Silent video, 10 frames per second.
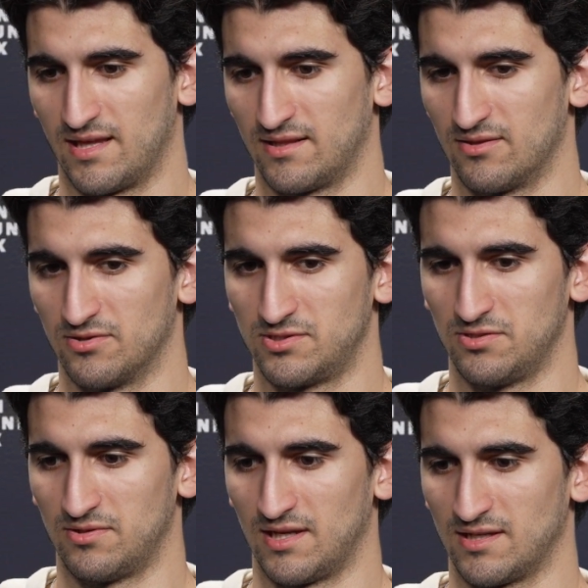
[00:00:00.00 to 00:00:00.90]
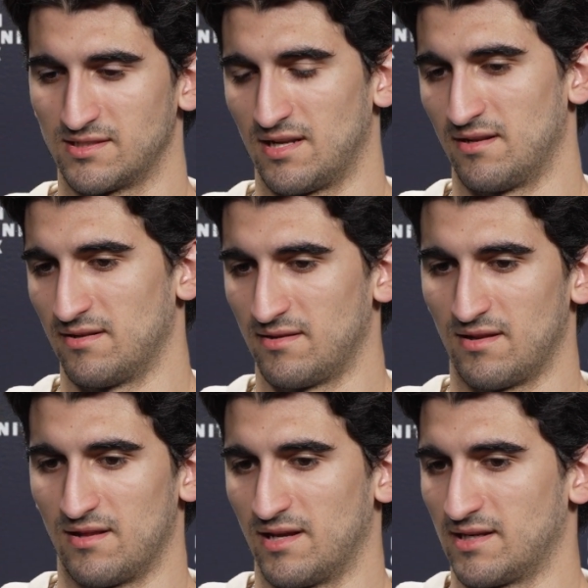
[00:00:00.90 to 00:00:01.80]
those two things, and
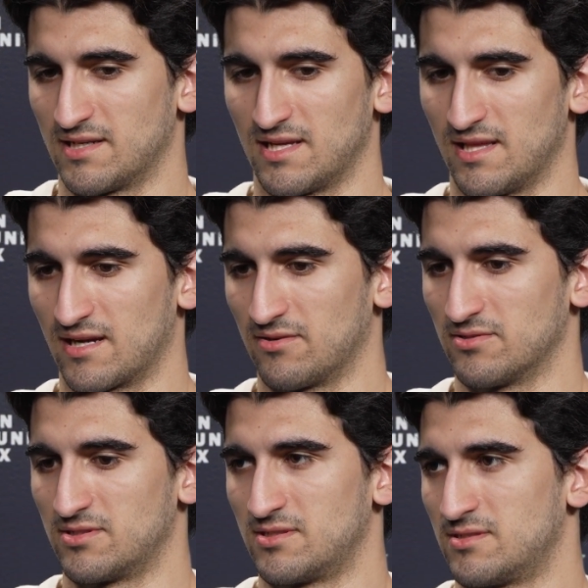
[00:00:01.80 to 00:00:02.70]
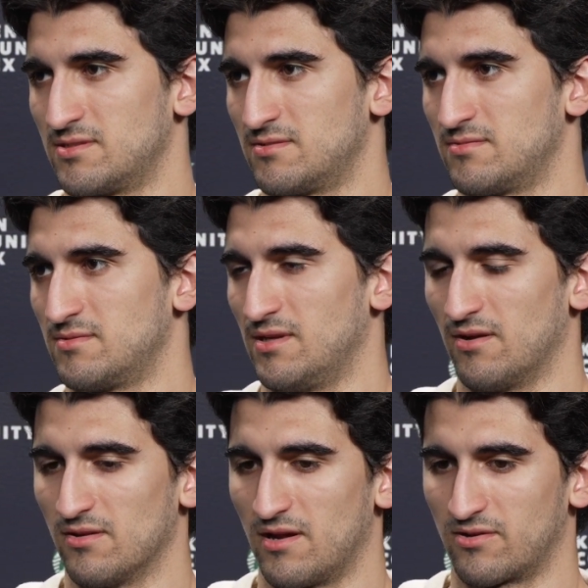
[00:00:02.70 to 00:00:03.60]
like I said, that goes, you
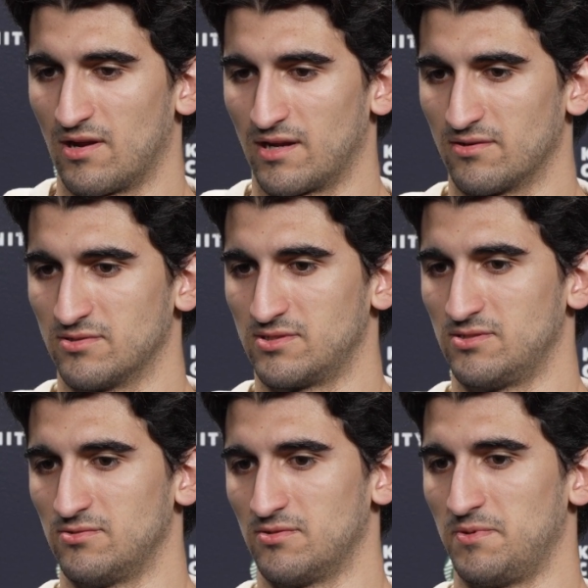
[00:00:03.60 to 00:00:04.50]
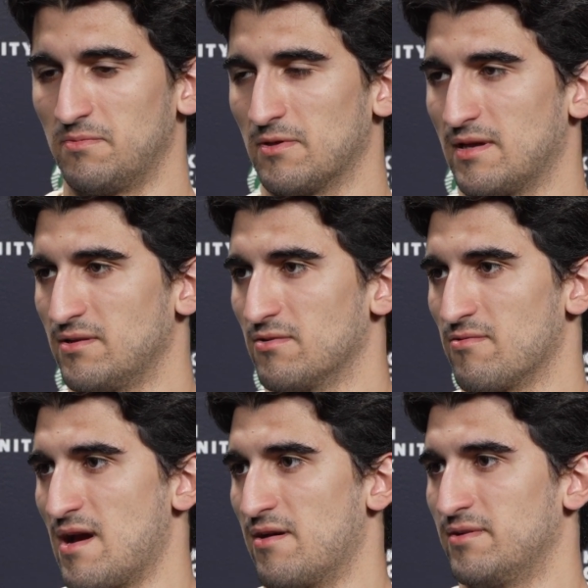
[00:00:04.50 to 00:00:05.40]
know, a lot of credit goes to the people that you're
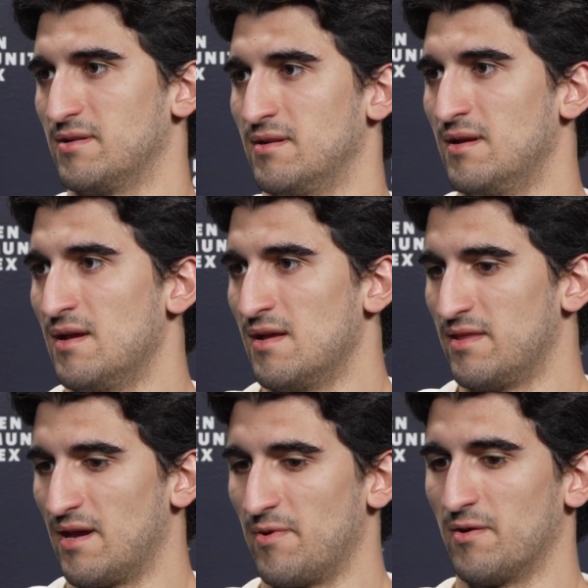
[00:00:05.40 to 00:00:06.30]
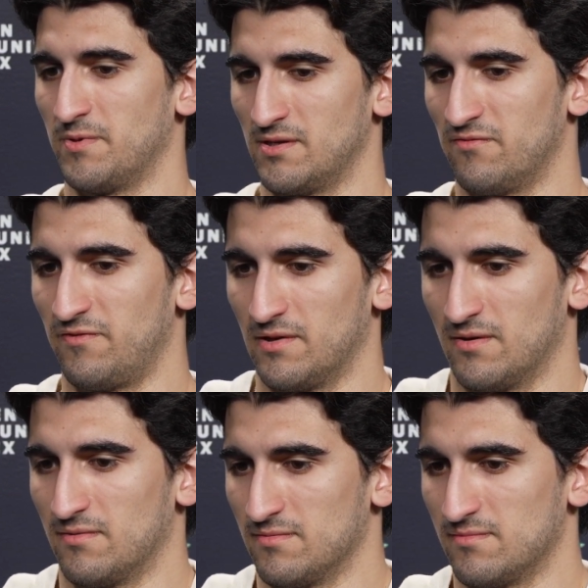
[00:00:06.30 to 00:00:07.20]
around and them helping you
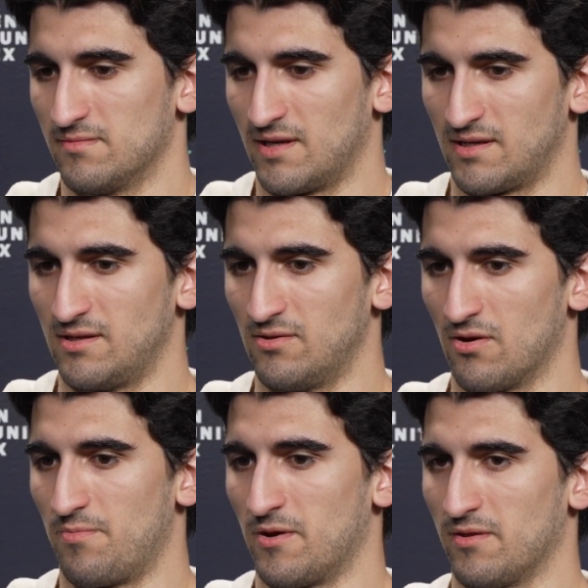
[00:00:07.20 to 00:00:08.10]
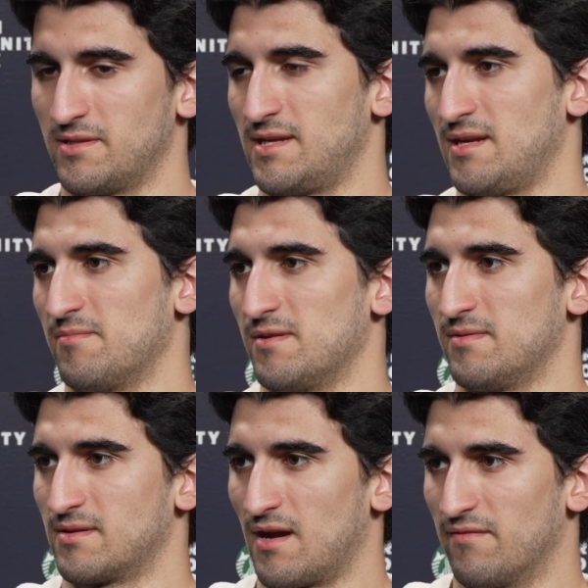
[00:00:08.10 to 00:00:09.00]
feel like you're a part of the team
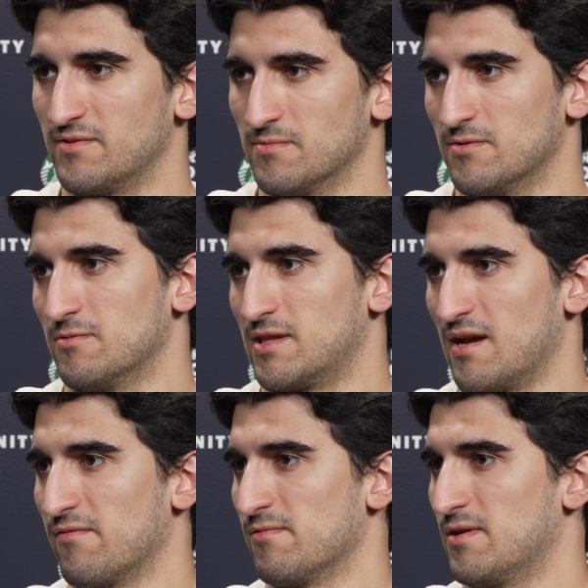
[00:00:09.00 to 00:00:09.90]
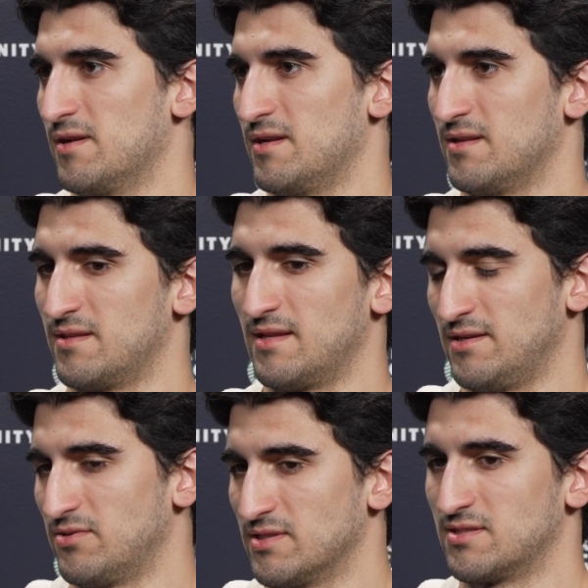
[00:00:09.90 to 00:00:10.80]
and comfortable with everyone, and then
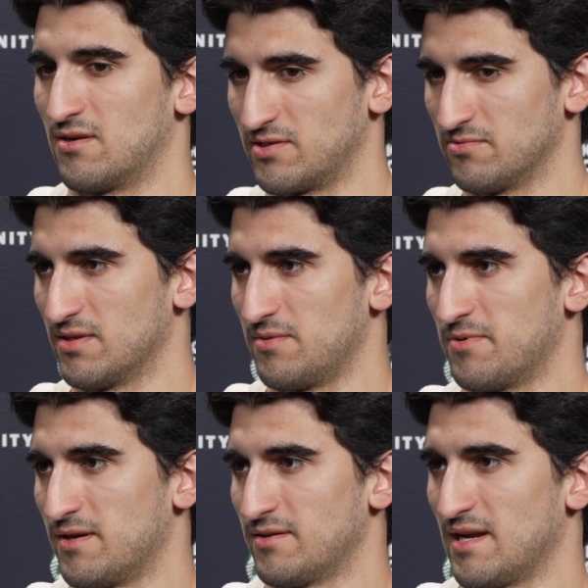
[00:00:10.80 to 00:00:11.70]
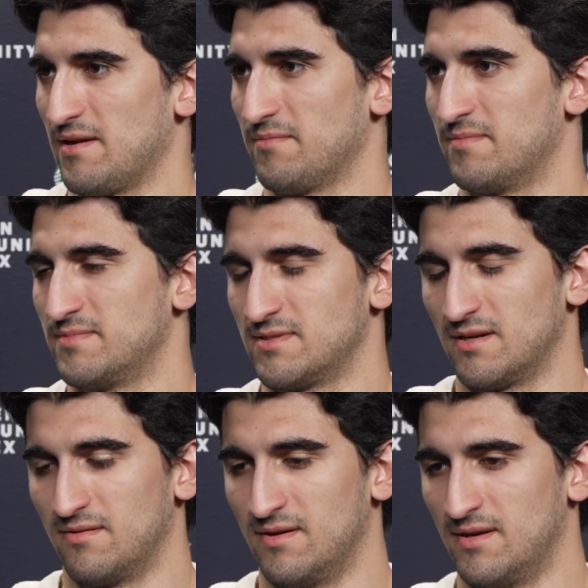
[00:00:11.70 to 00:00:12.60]
you can start to really play your game. So.